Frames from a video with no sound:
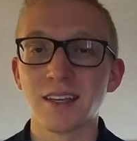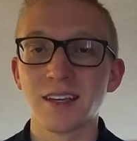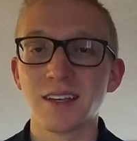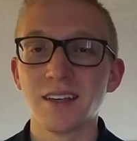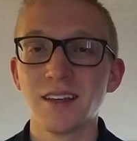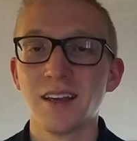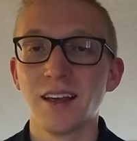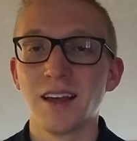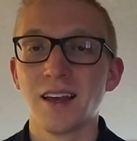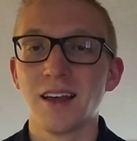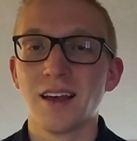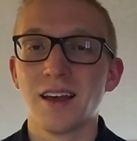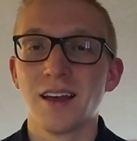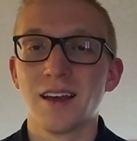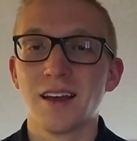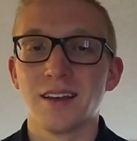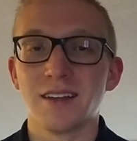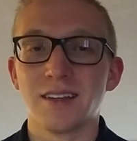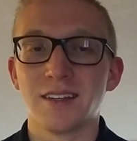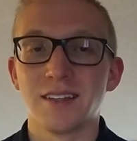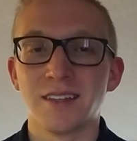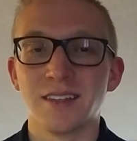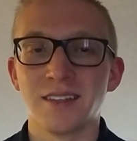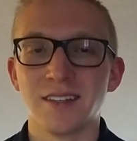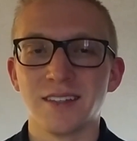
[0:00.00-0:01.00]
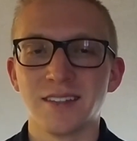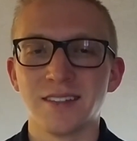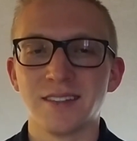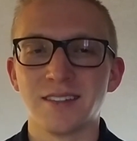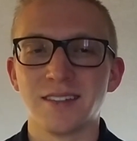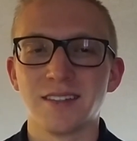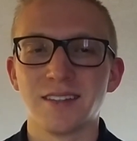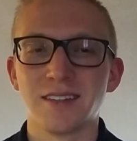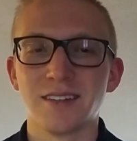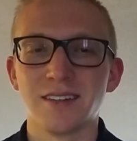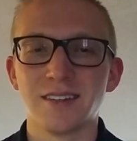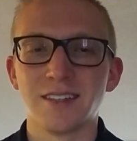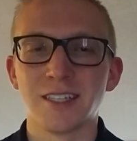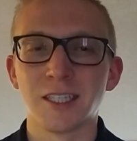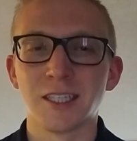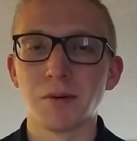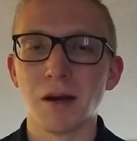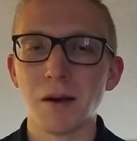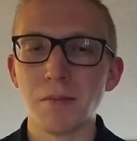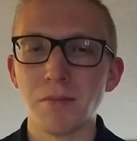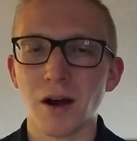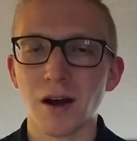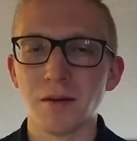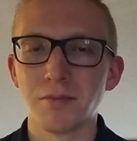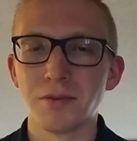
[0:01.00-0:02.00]
thing is,
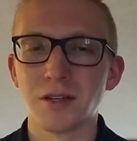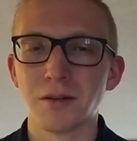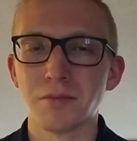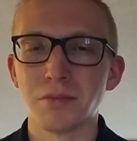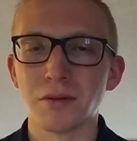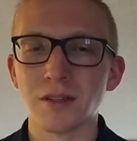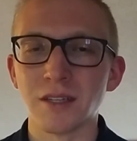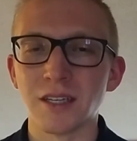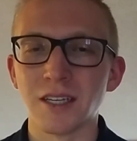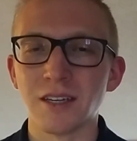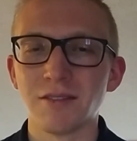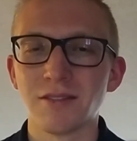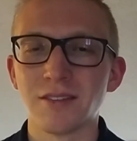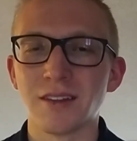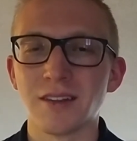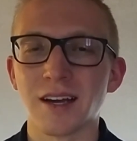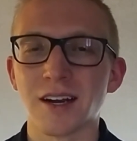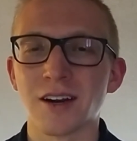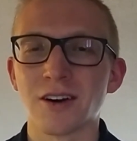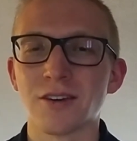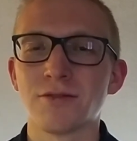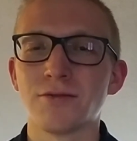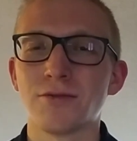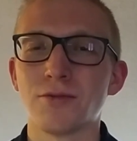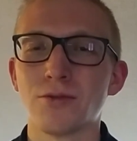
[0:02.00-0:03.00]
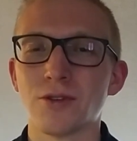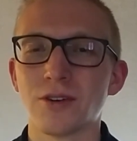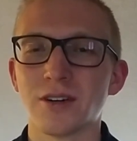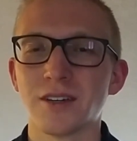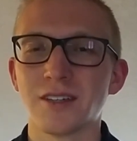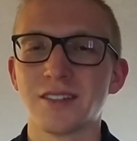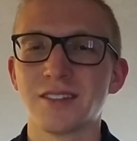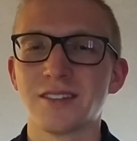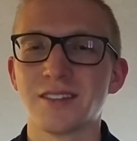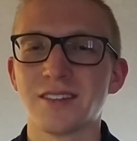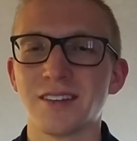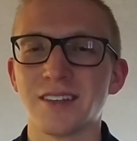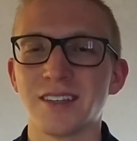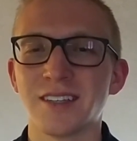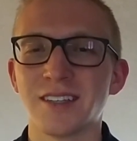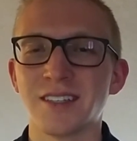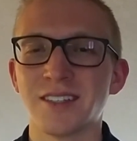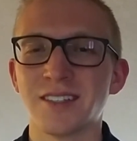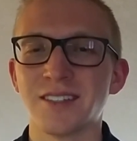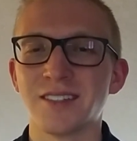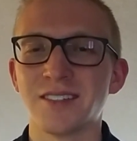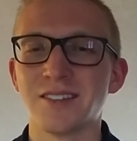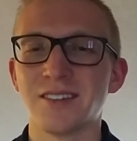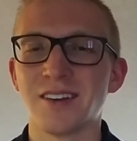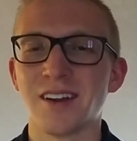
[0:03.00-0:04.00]
despite popular belief, the Air Force
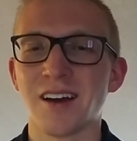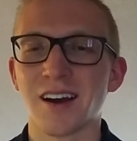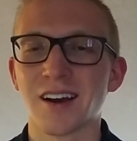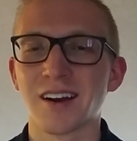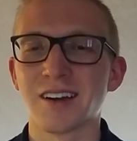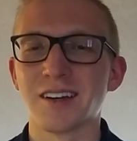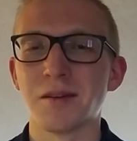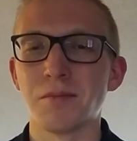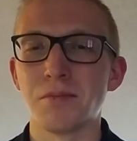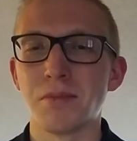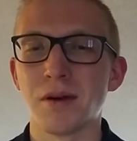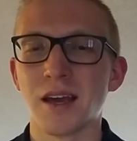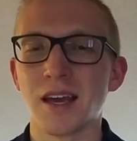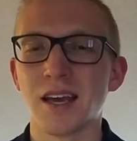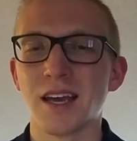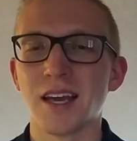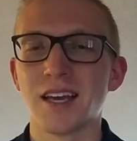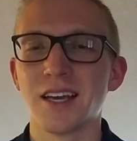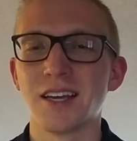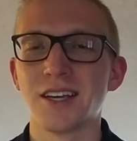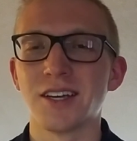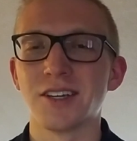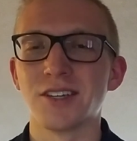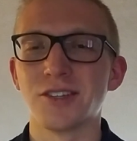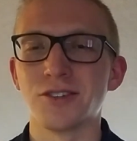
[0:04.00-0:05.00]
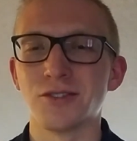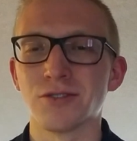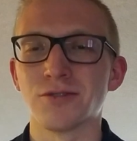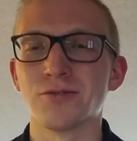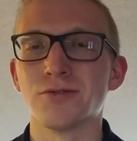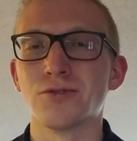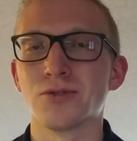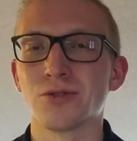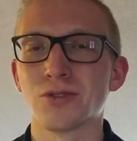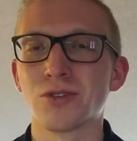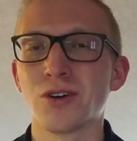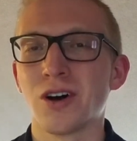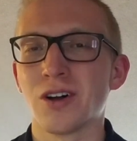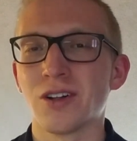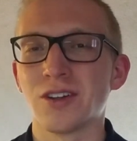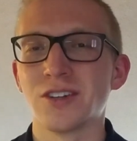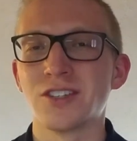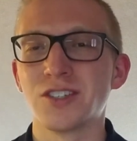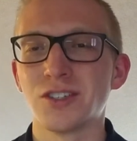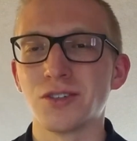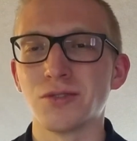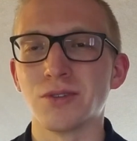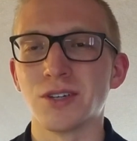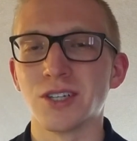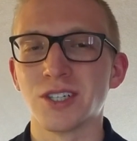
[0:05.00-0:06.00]
is not going to pay your full
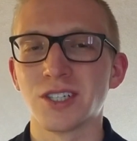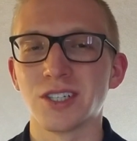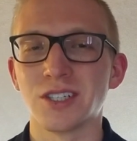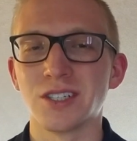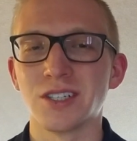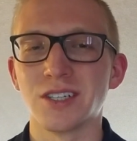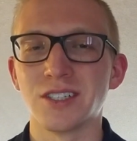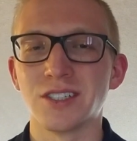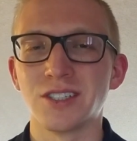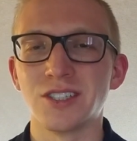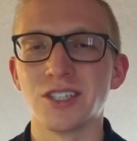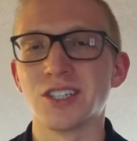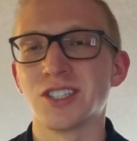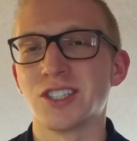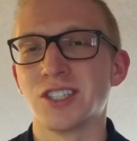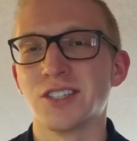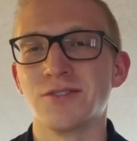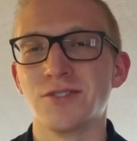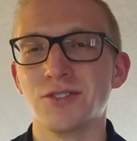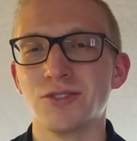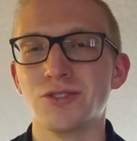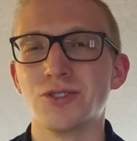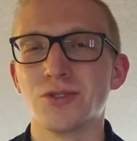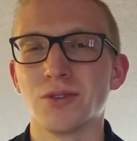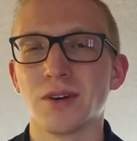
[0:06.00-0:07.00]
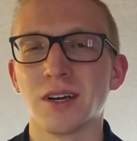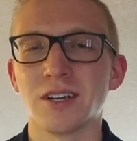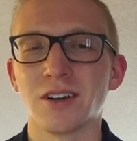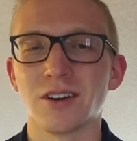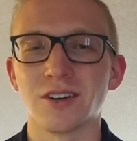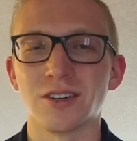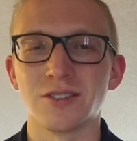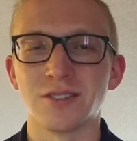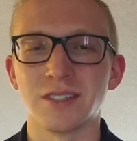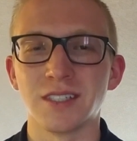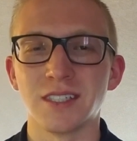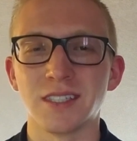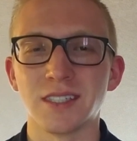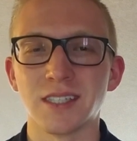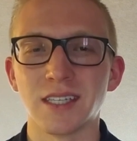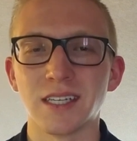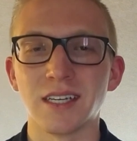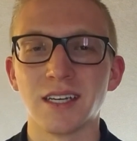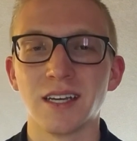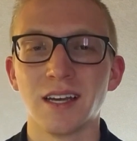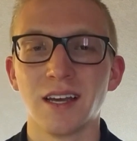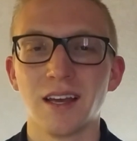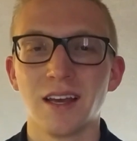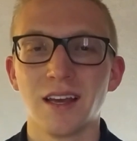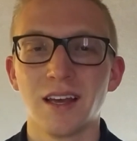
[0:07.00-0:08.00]
college tuition just if you join
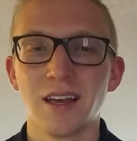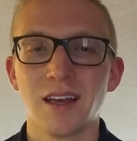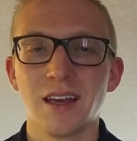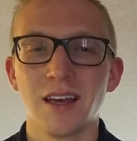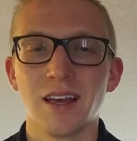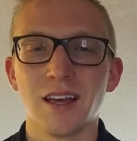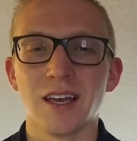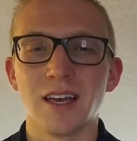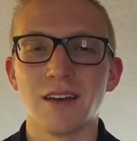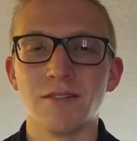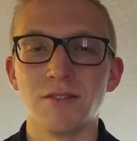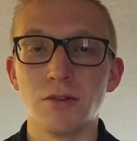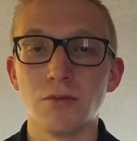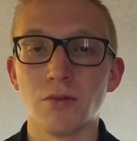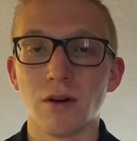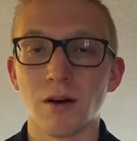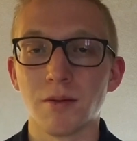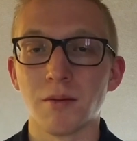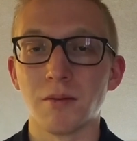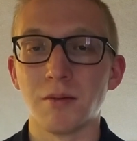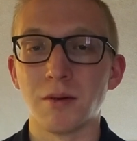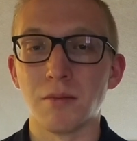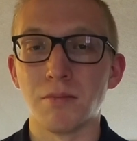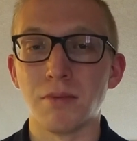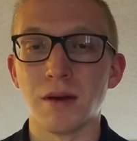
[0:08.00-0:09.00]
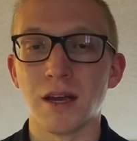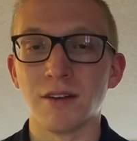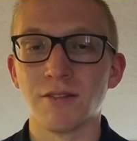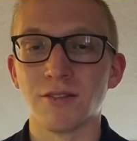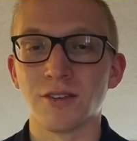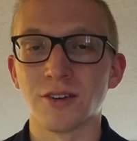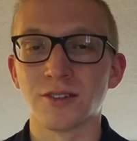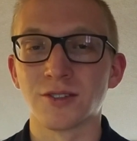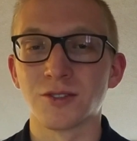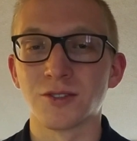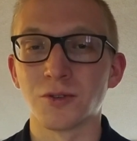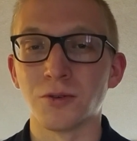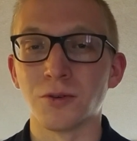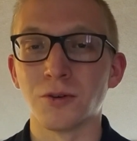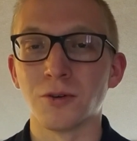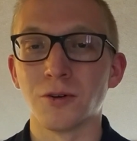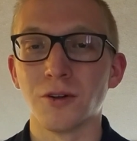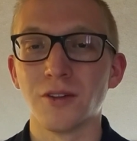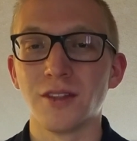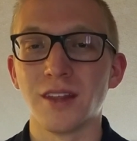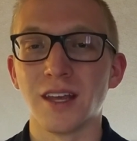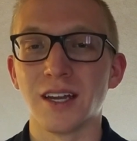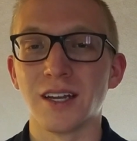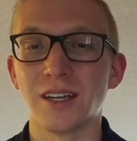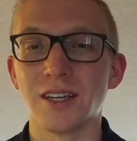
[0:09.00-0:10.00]
ROTC. If you want them to pay for
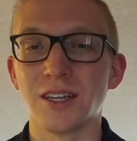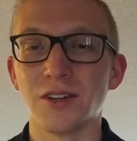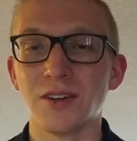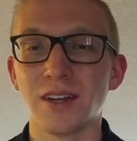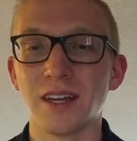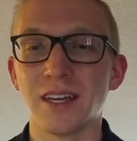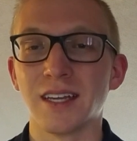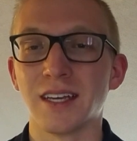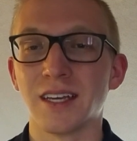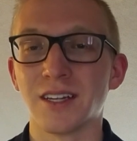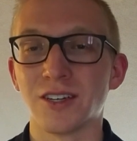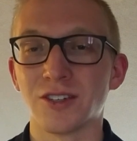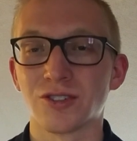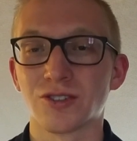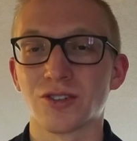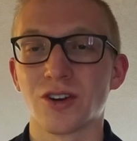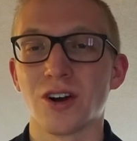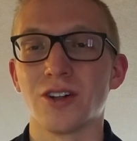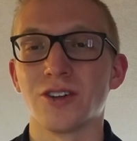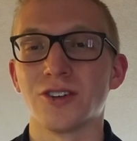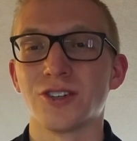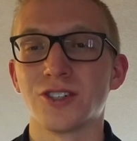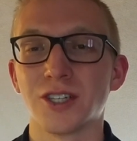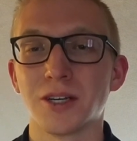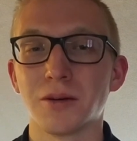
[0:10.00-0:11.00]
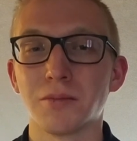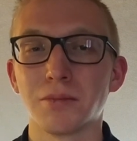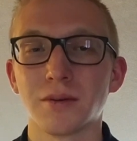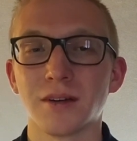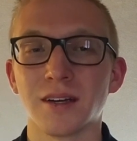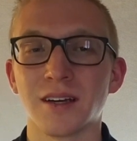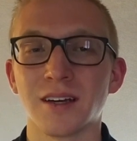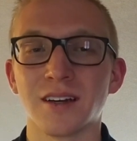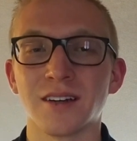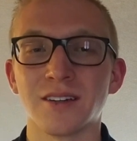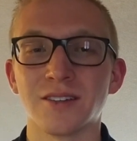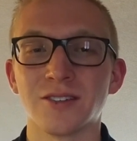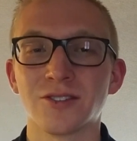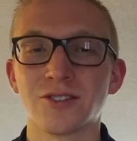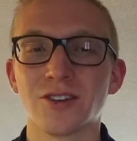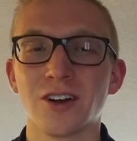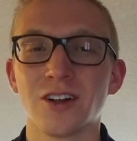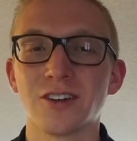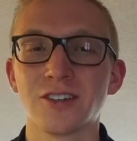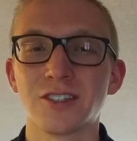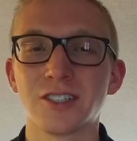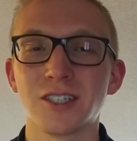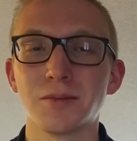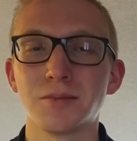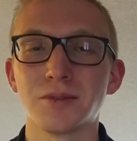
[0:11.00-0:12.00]
school, then you need to get a scholarship, and
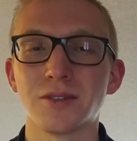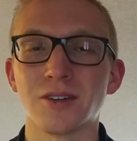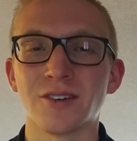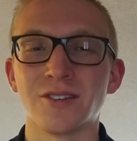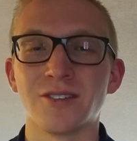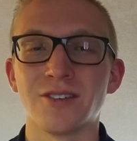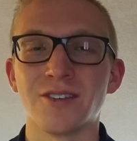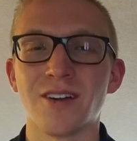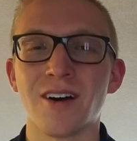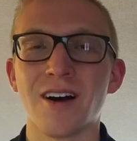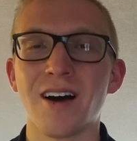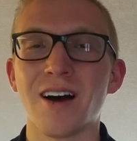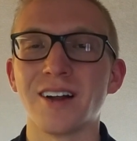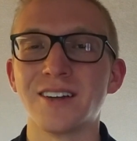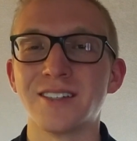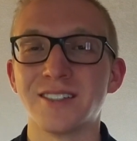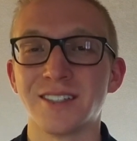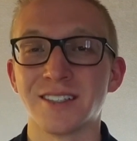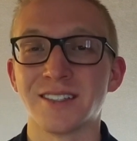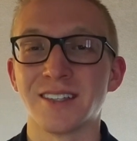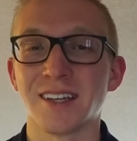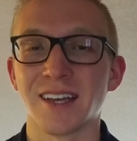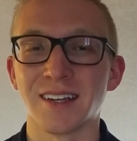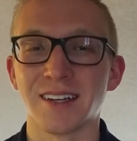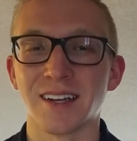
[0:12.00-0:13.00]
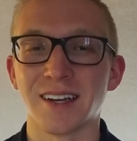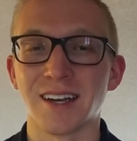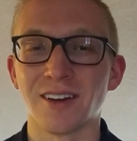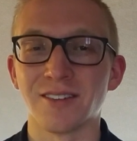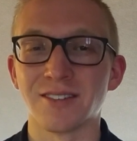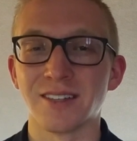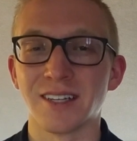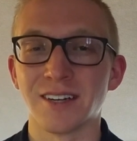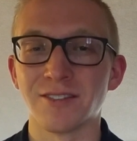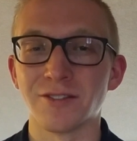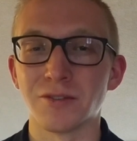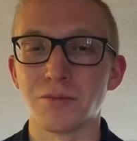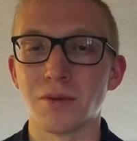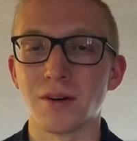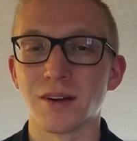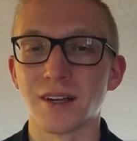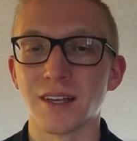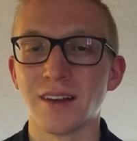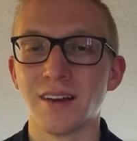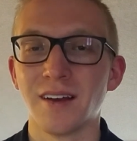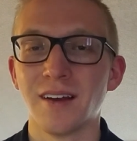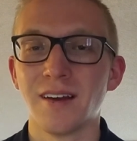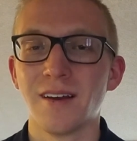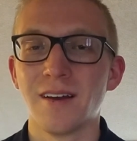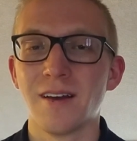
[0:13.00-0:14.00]
scholarships are not just handed out to
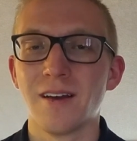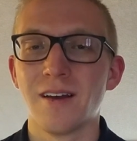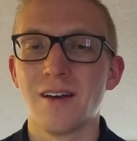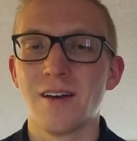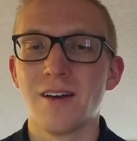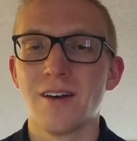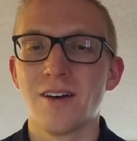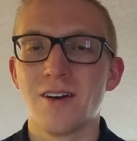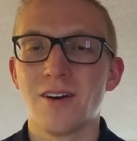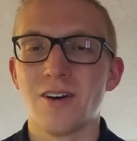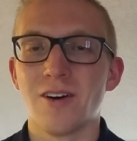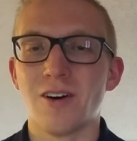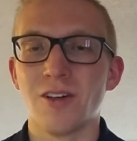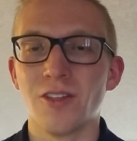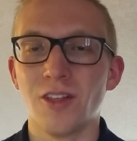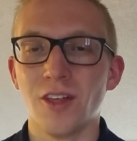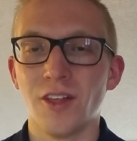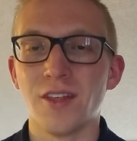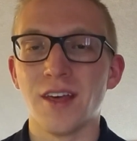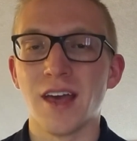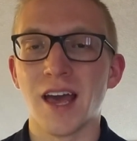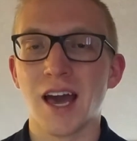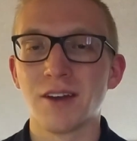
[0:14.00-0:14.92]
everybody. Although they